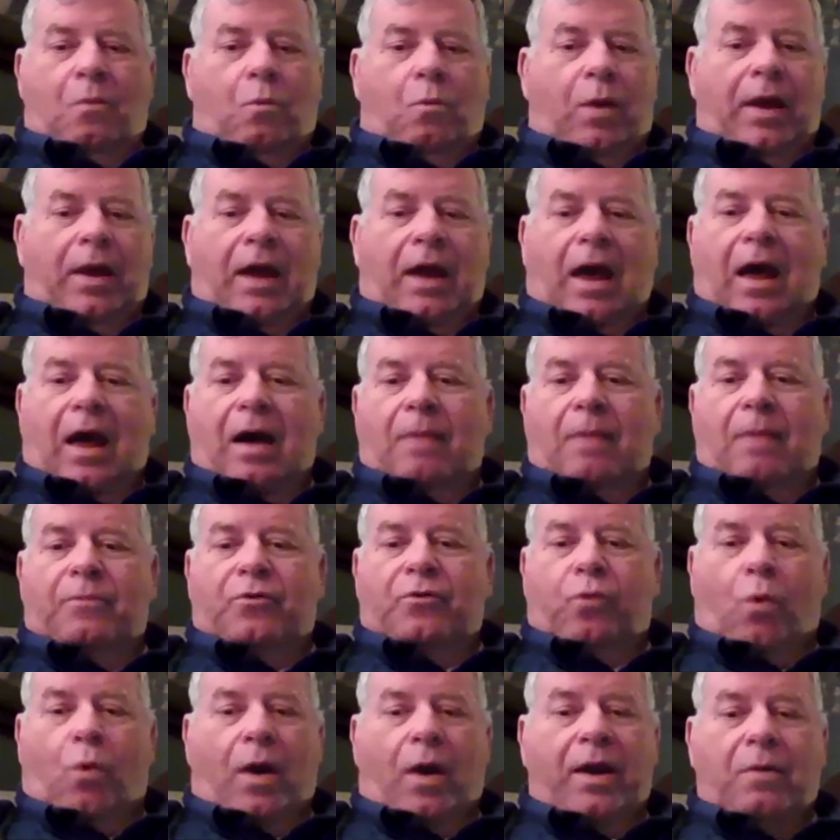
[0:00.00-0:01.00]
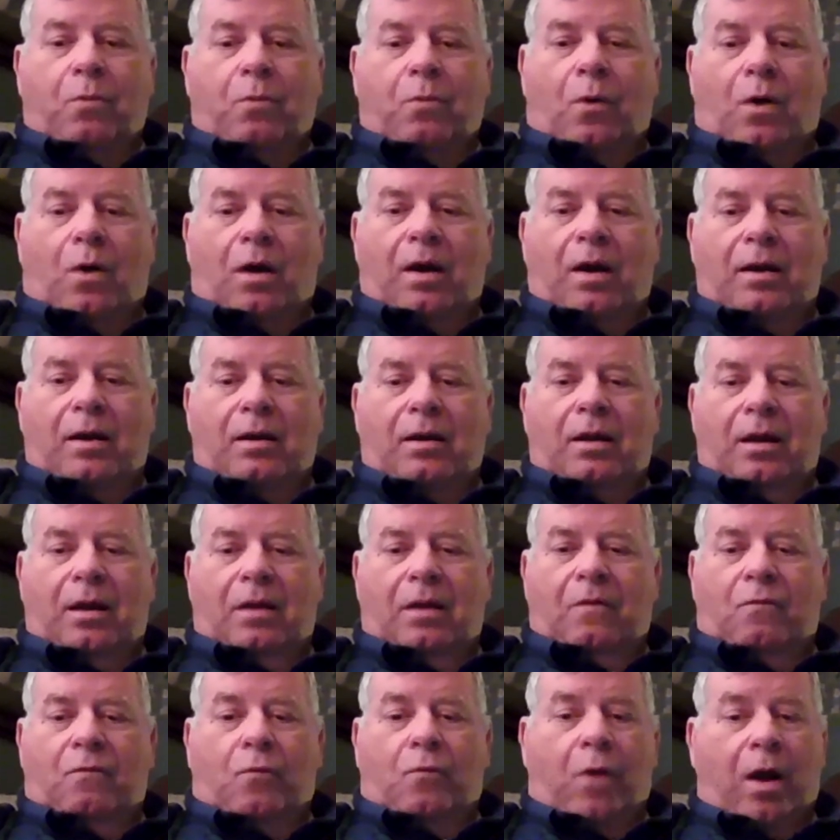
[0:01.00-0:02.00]
We have 21
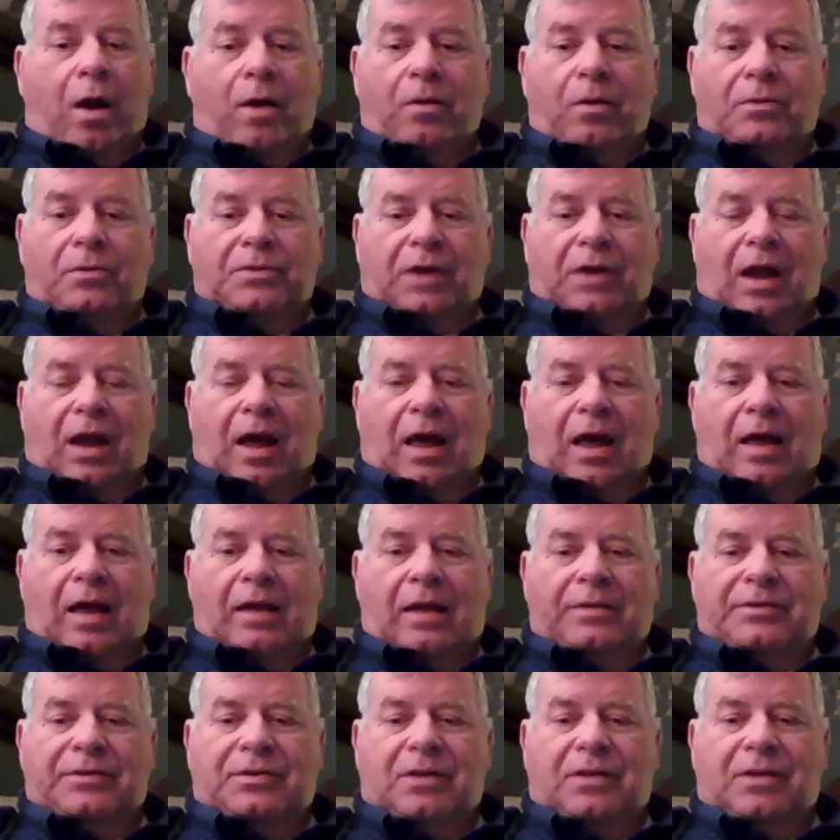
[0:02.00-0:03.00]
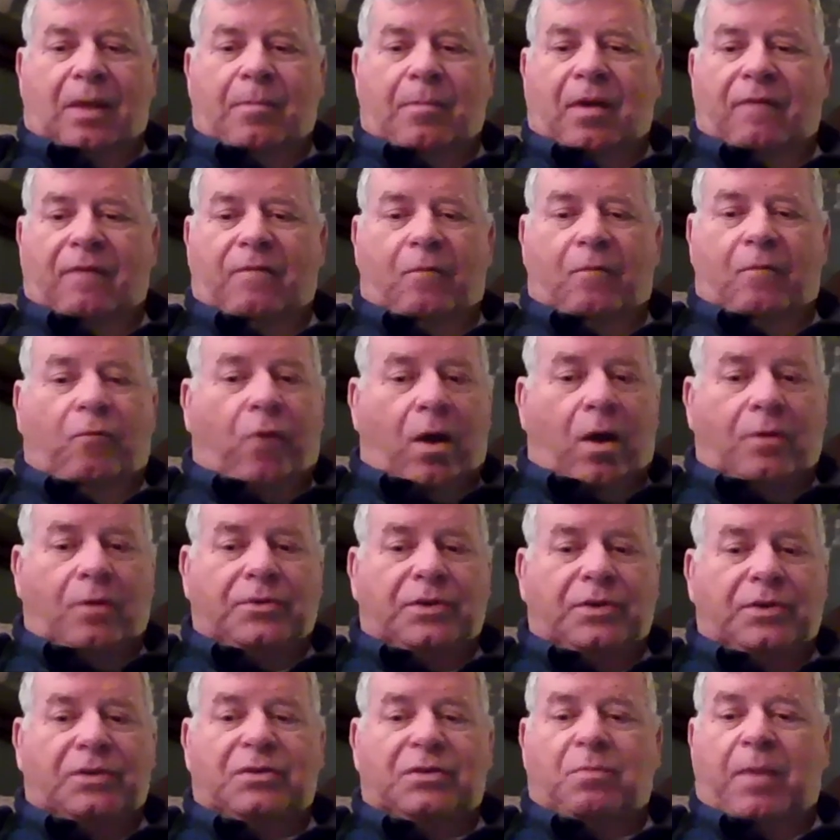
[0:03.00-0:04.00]
rose lines, some of them
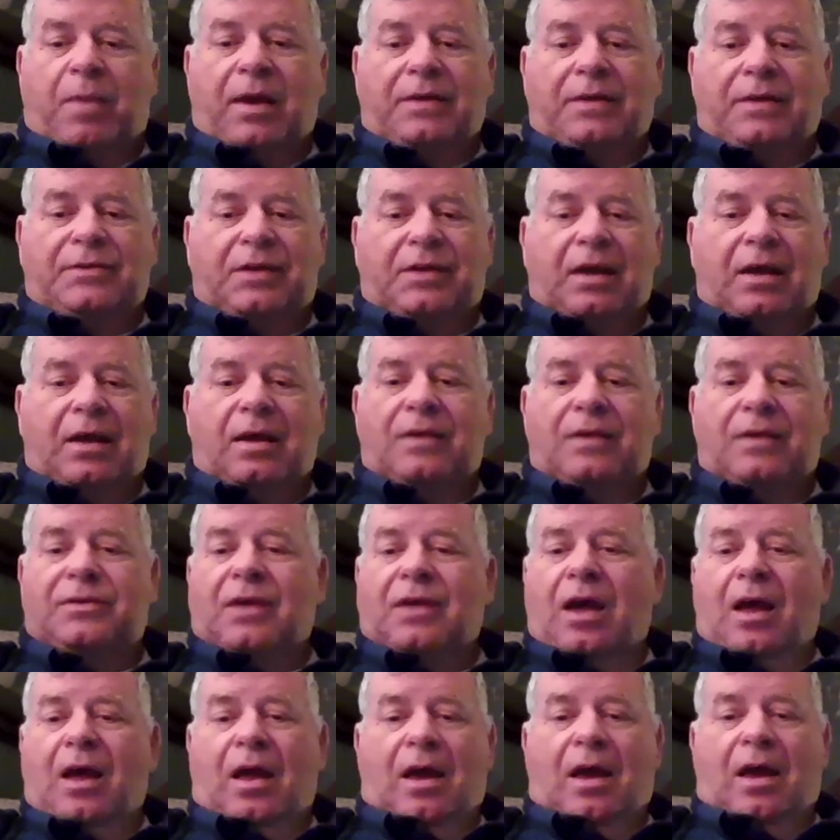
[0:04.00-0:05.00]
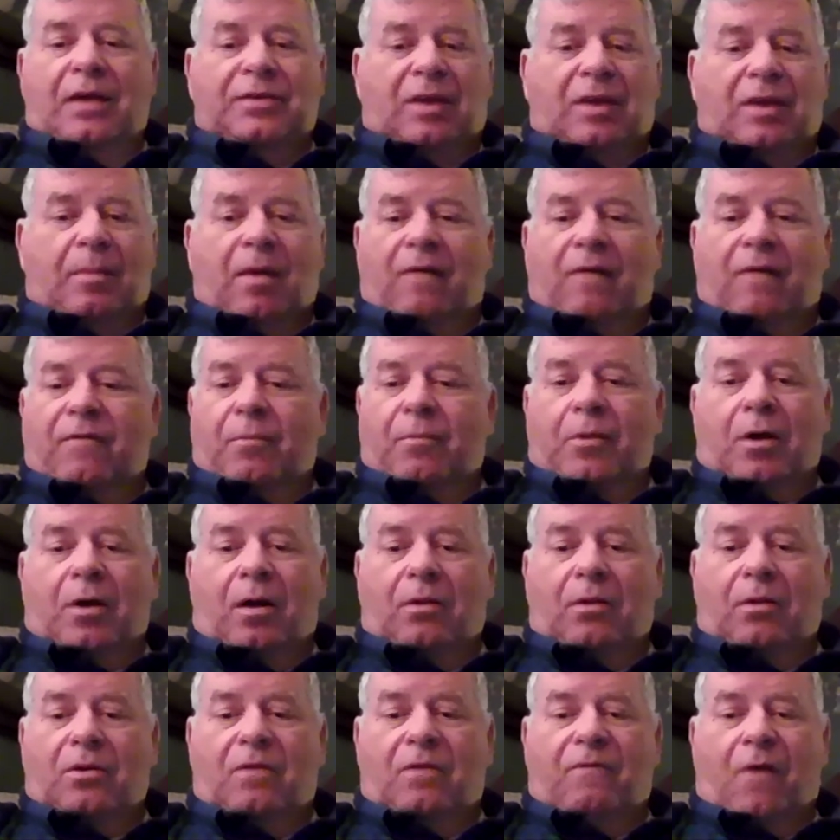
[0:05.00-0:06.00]
Rosa species, some of them
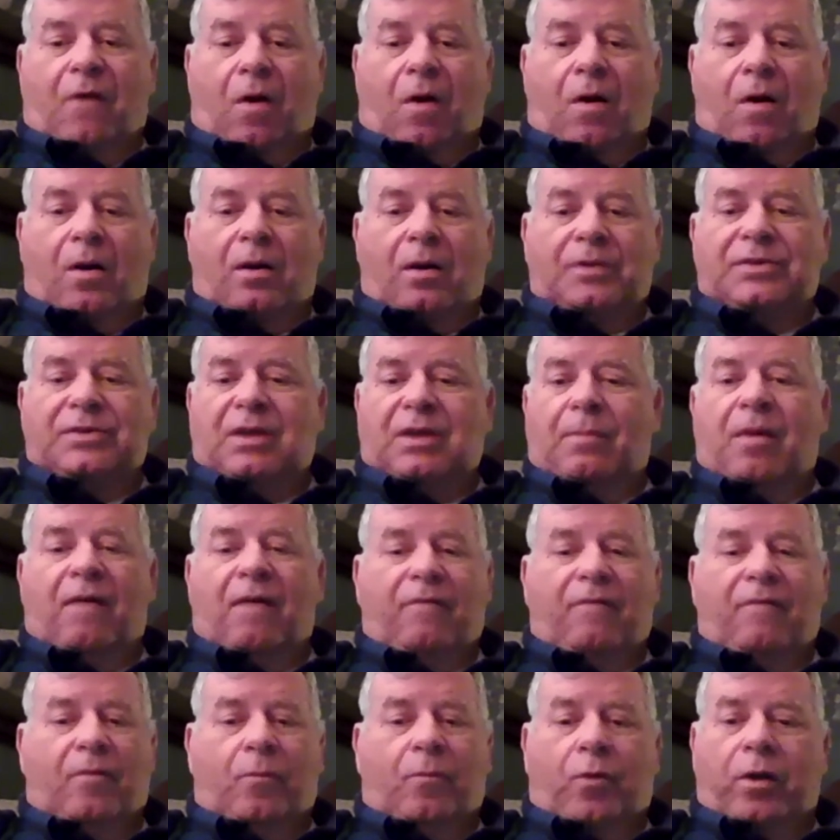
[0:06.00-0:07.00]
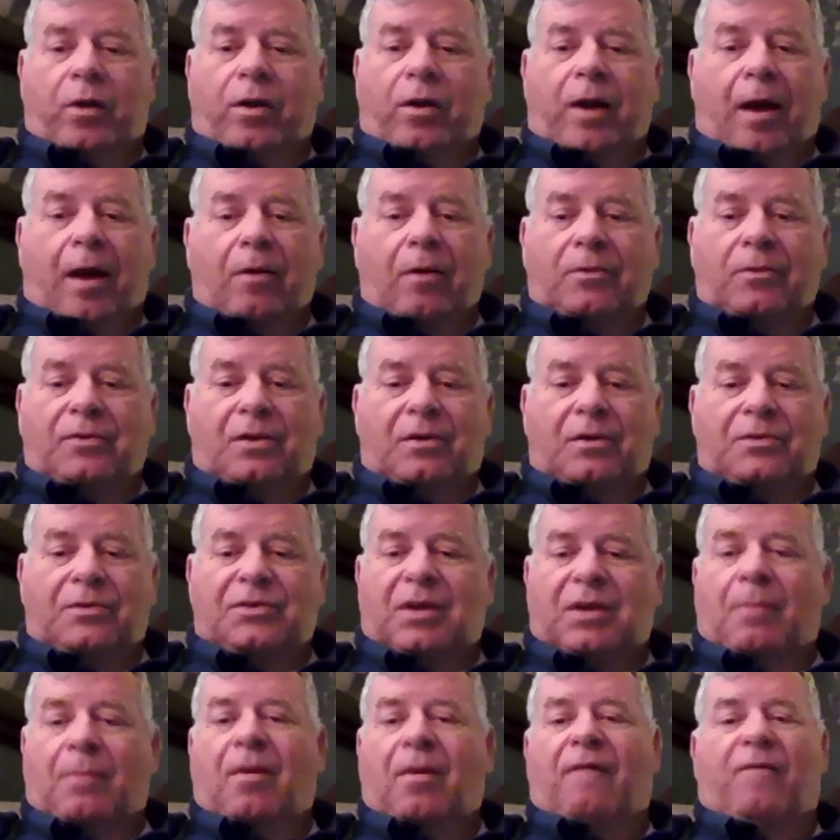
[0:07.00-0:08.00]
cultivars, some of them rugosas,
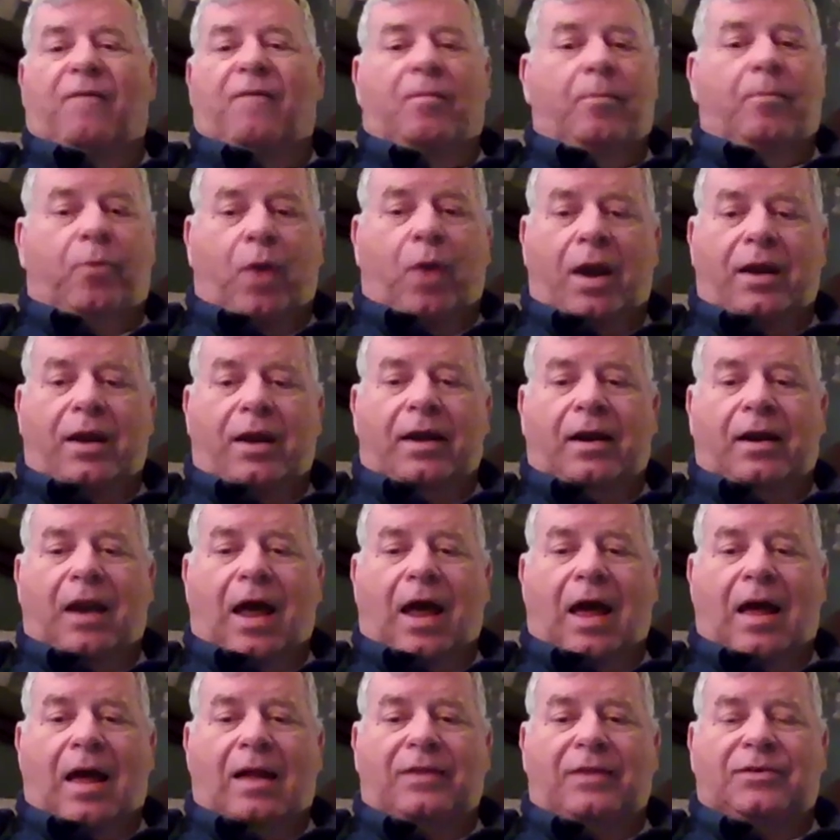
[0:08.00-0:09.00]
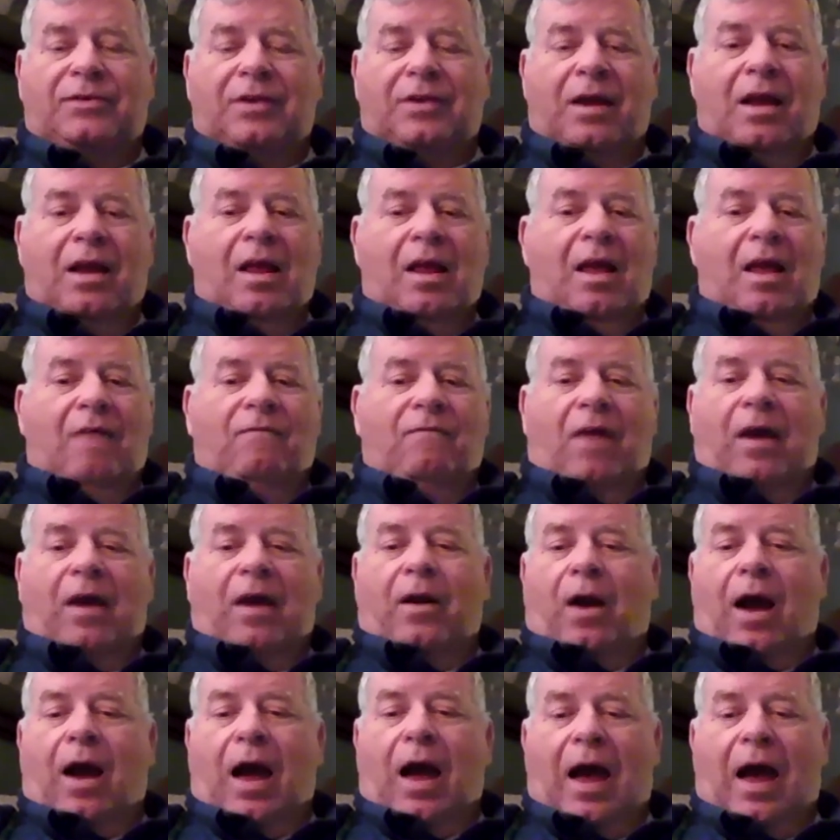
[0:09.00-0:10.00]
some of them breeding lines
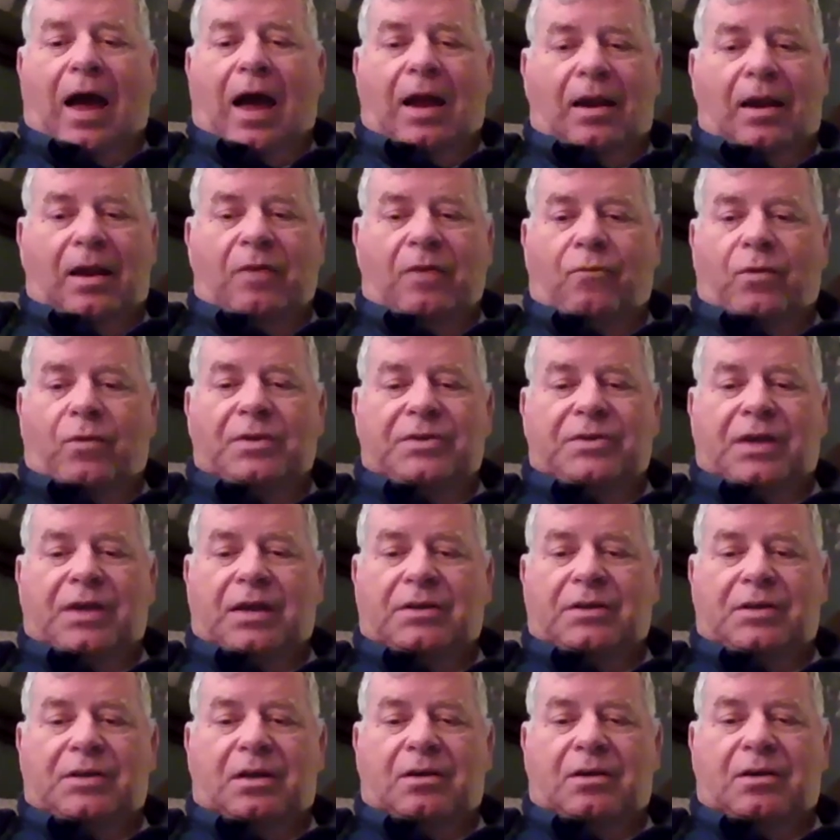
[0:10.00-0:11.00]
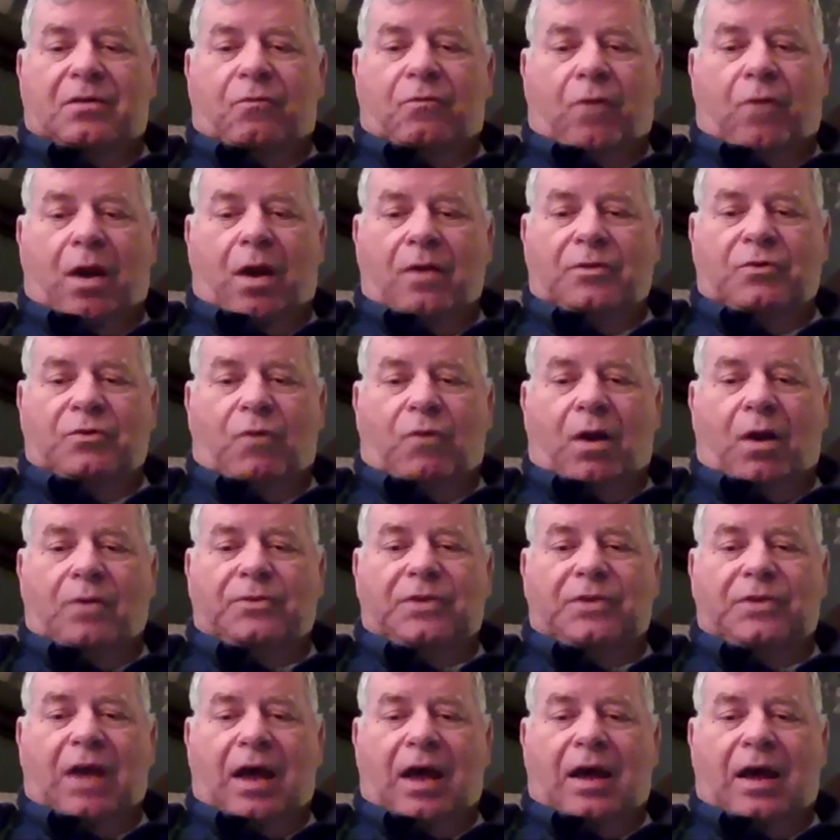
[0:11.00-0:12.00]
that are highly resistant to rose
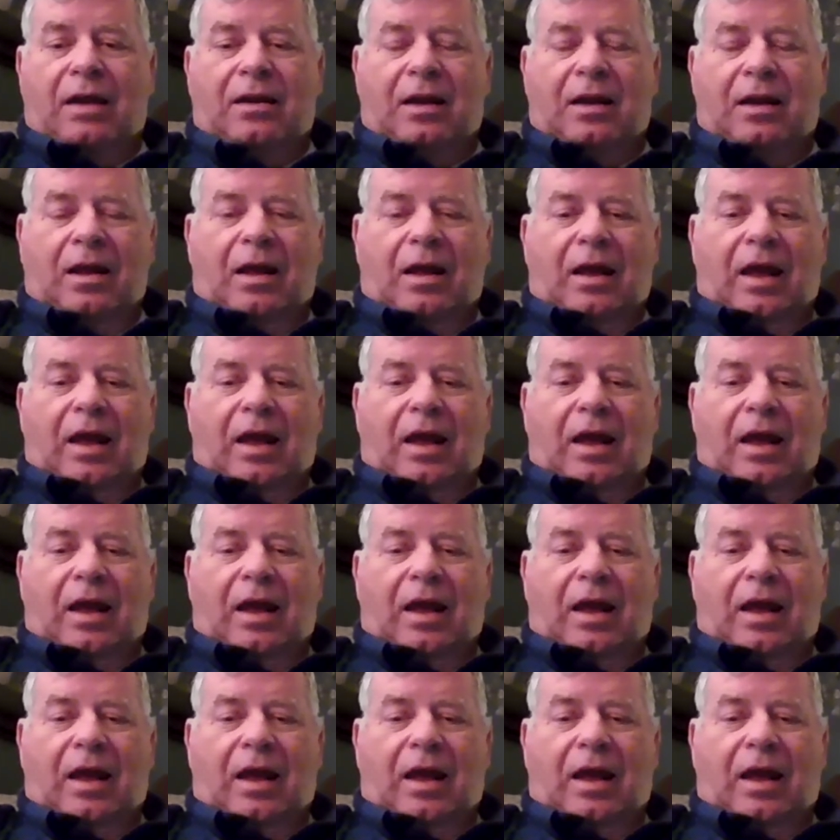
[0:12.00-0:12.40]
rosette,